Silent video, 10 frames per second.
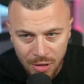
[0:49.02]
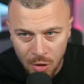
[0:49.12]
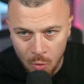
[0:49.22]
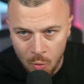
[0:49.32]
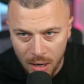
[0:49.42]
You
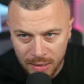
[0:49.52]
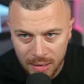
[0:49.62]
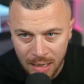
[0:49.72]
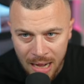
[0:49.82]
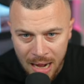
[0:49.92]
know what?
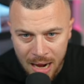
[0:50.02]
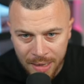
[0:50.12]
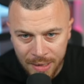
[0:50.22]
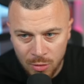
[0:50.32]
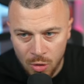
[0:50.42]

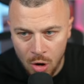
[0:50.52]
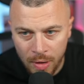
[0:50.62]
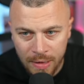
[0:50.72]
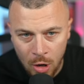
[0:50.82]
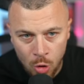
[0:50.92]
I need to go
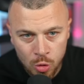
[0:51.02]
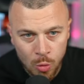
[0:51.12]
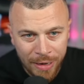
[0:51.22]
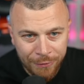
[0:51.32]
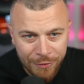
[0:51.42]
and
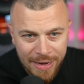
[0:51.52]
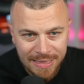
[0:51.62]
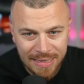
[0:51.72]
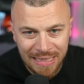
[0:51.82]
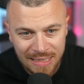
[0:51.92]
also
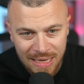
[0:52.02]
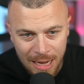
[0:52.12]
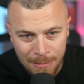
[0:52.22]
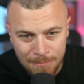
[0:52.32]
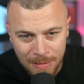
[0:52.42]
invest
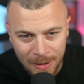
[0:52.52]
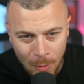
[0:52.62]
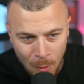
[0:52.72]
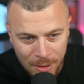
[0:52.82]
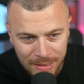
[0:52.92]
some
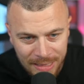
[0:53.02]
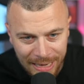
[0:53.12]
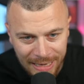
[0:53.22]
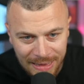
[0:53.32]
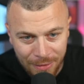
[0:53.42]
coins
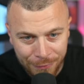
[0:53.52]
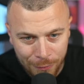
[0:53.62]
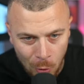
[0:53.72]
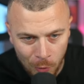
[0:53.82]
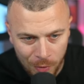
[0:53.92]
in
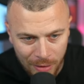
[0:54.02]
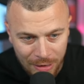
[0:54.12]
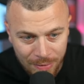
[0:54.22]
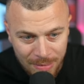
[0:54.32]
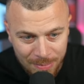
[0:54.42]
fodder,
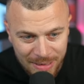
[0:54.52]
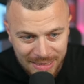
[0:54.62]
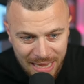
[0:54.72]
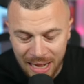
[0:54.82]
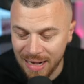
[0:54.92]
if I'm not
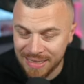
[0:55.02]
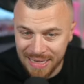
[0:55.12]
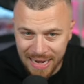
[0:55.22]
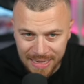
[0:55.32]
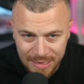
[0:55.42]
mistaken. Let's
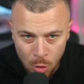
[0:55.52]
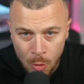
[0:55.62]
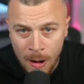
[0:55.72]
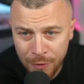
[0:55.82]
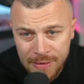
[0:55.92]
see, guys. So,
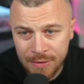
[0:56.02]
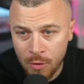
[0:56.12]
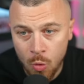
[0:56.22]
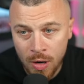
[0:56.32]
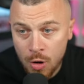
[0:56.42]
first of
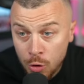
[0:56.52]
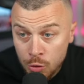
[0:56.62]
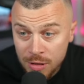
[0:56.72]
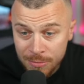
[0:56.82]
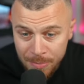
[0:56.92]
all, we're going
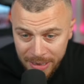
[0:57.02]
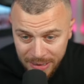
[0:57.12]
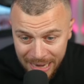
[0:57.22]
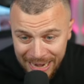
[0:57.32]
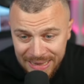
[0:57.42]
to
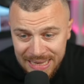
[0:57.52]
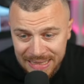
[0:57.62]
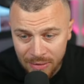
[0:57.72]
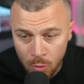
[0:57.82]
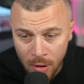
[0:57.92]
submit
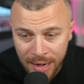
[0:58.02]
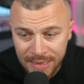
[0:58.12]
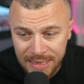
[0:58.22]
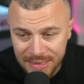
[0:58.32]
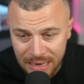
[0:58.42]
87,
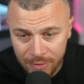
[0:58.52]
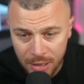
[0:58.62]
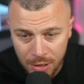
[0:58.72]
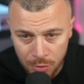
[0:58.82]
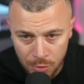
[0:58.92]

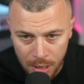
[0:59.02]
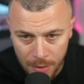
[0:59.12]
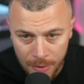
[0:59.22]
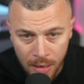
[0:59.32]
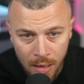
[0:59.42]
187
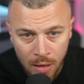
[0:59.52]
Gundogan.